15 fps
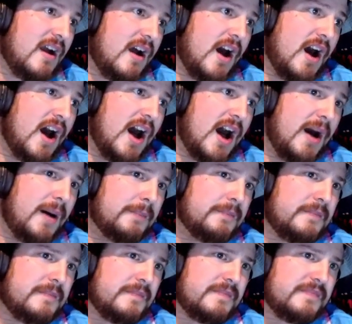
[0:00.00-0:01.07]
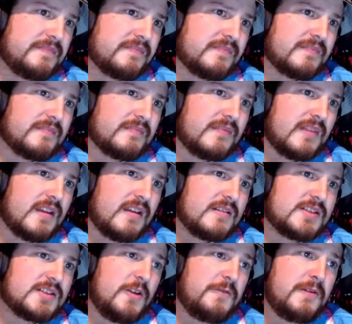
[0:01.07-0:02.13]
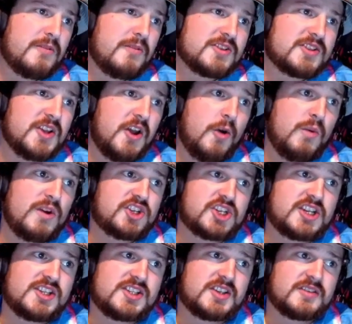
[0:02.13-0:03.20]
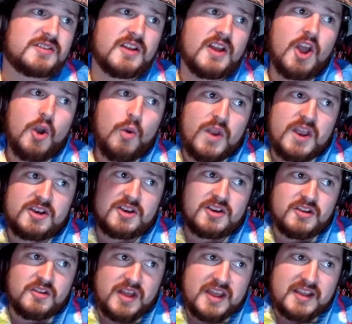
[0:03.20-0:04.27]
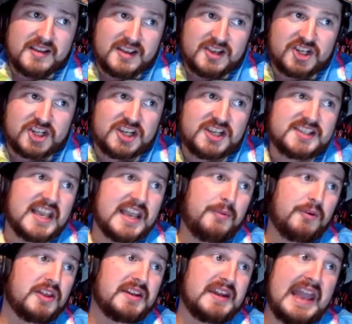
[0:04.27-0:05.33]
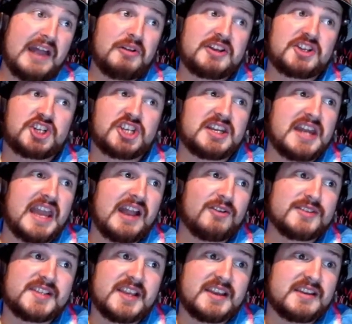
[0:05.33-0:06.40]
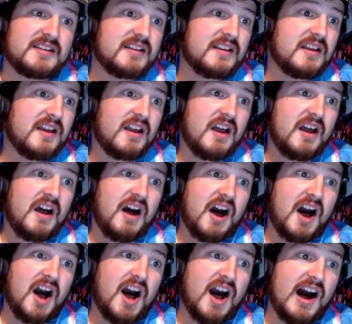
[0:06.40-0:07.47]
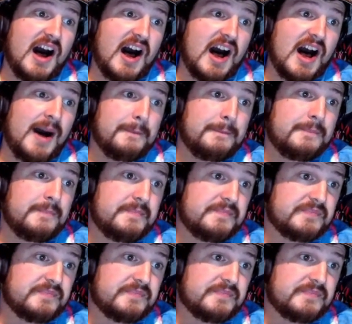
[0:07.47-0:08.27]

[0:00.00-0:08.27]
That's um, fair. Sophie Marceau, when she's when like she's able to nail it, she nails it. Um,